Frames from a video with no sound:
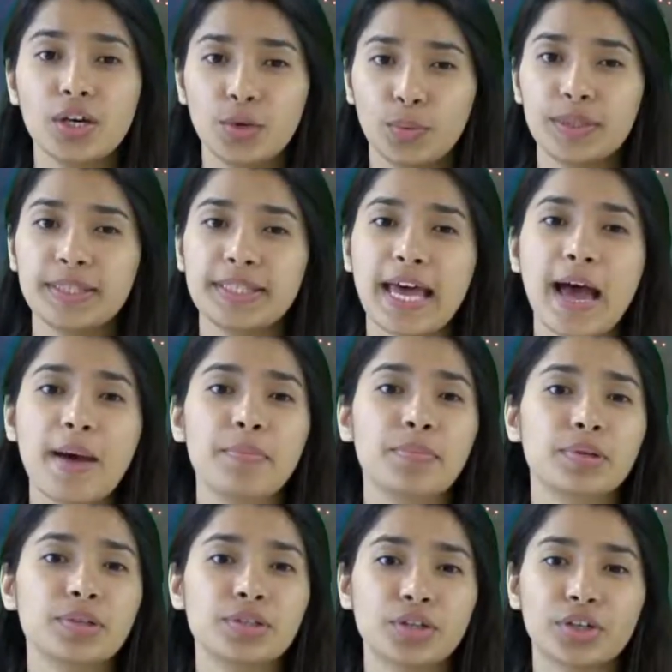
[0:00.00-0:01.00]
which
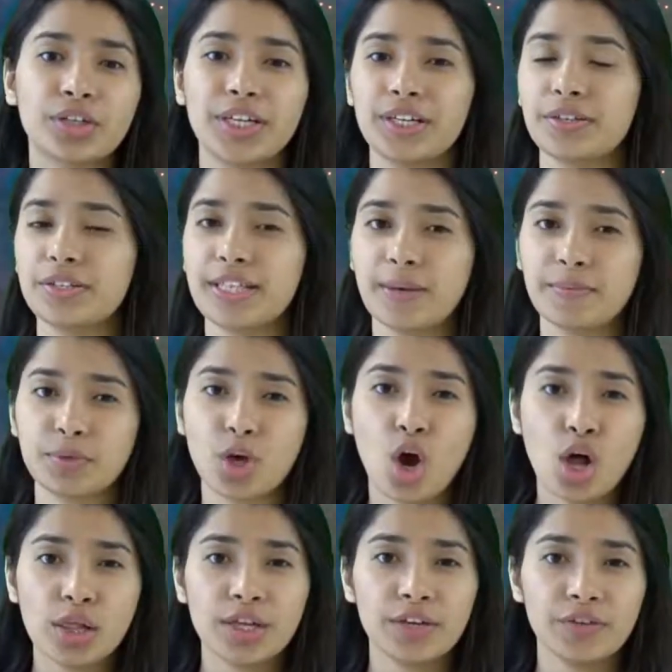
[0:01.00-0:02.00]
samples or intercepts
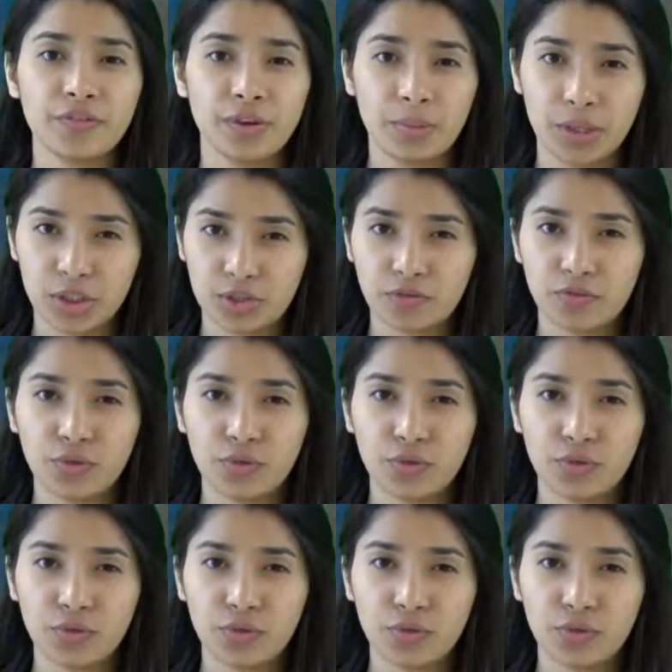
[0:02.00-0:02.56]
all the information